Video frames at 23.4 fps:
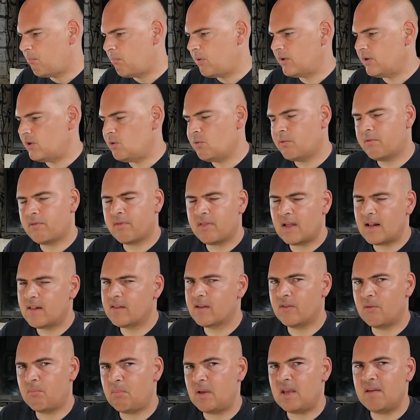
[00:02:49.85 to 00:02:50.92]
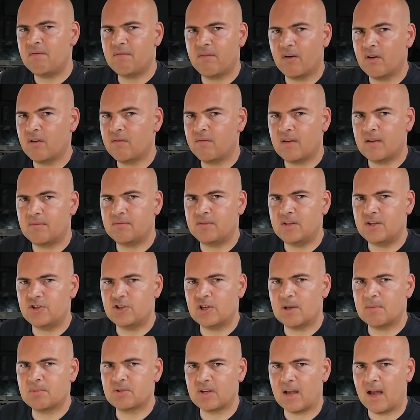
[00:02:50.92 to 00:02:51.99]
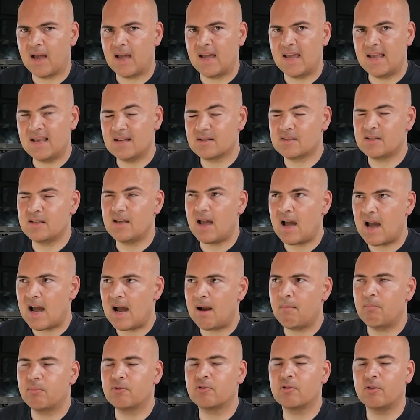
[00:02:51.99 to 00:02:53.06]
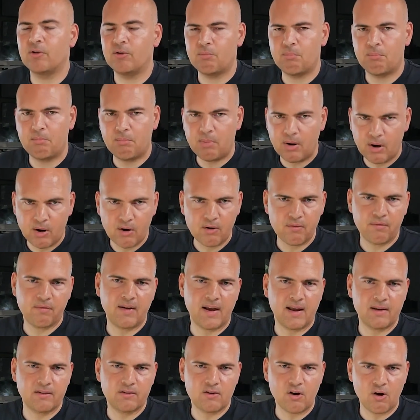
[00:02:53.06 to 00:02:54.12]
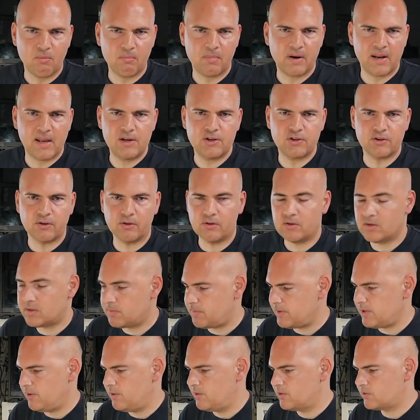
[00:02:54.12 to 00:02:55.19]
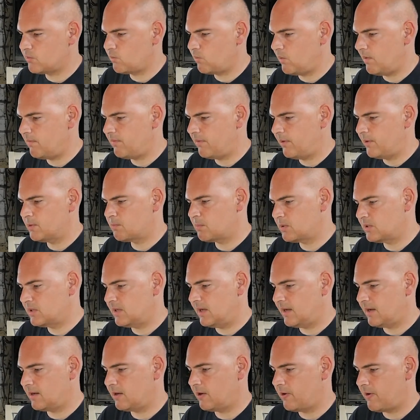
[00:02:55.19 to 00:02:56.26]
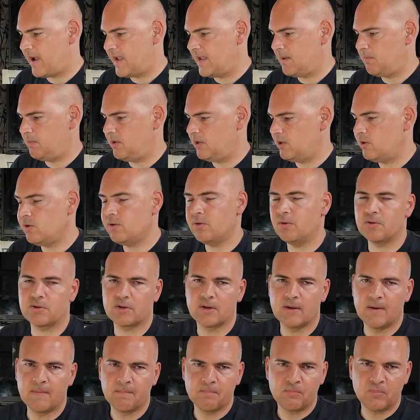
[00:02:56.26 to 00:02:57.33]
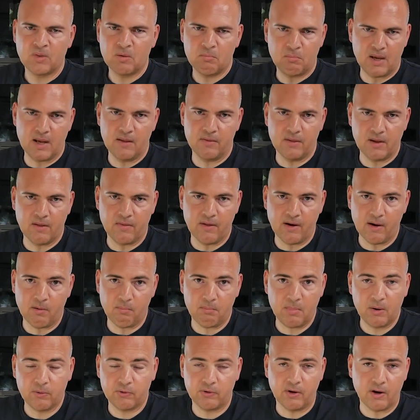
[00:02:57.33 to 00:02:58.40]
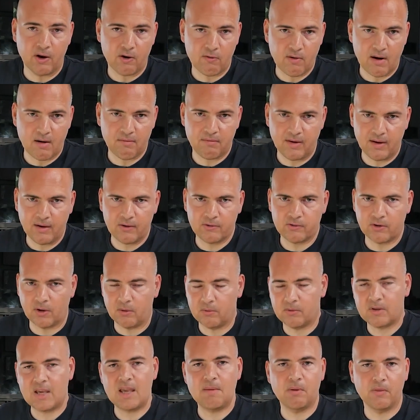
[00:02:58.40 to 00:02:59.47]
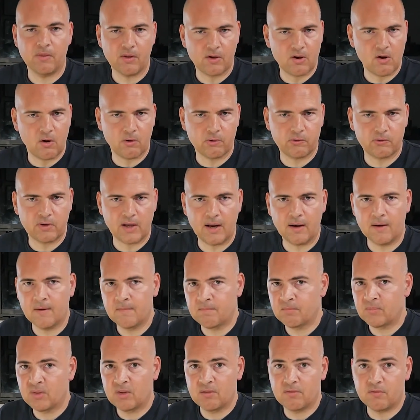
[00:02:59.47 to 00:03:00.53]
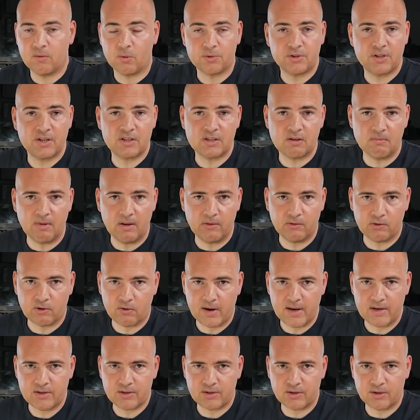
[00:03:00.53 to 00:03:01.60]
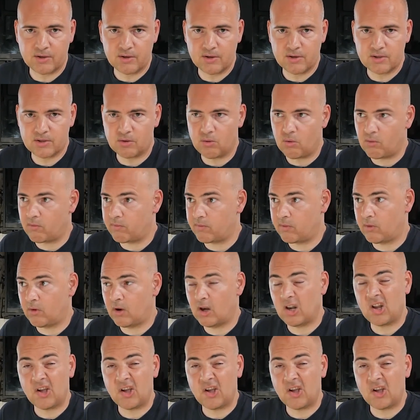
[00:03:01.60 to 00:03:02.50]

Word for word: But you'd think that the B550 chipset is the absolute perfect combination to be used with those particular APUs, being that they're built in graphics, so keeping the cost down for system integrators or for